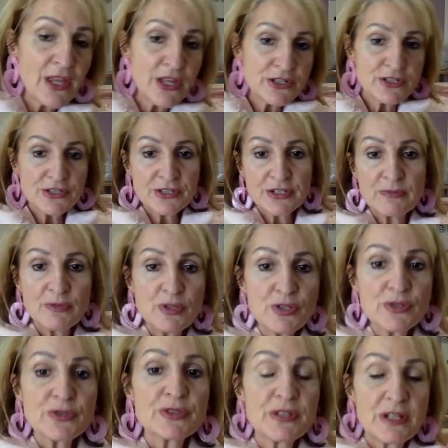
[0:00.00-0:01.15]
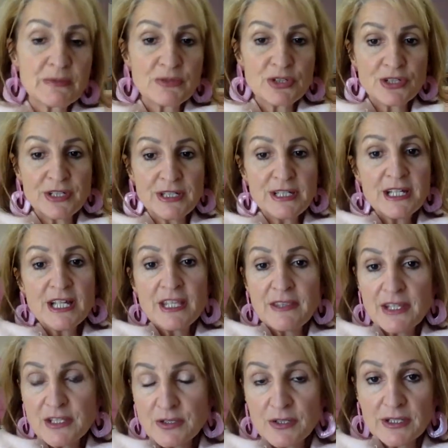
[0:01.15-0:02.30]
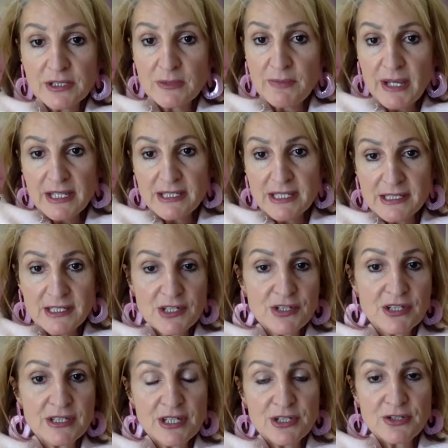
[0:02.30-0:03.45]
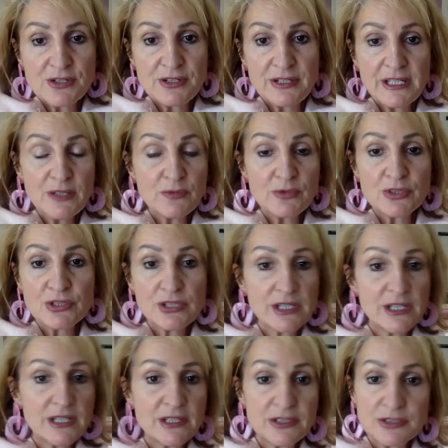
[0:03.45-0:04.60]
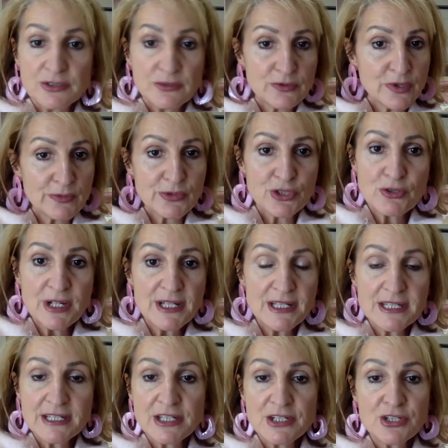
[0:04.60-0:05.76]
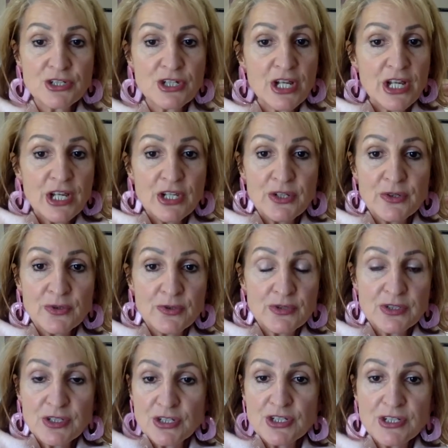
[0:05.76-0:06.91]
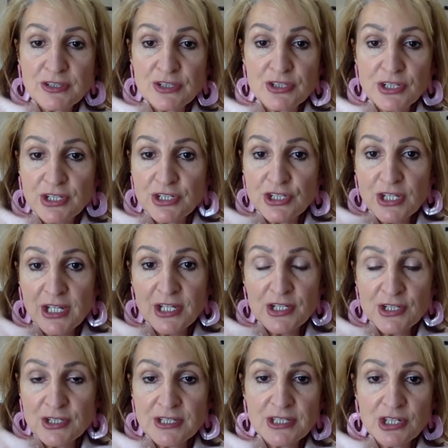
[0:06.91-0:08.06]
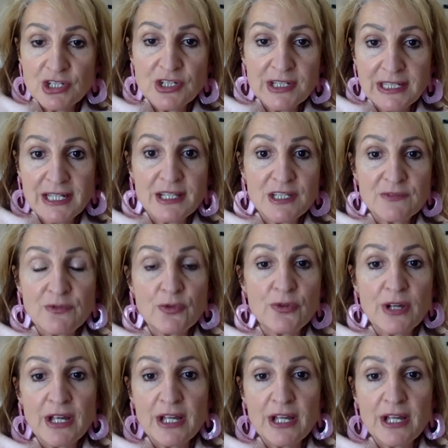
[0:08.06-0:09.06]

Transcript: just a commercial sewing machine that's got the basic stitches that you need, which is your normal straight stitch, your stitching that you can change the stitching lengths for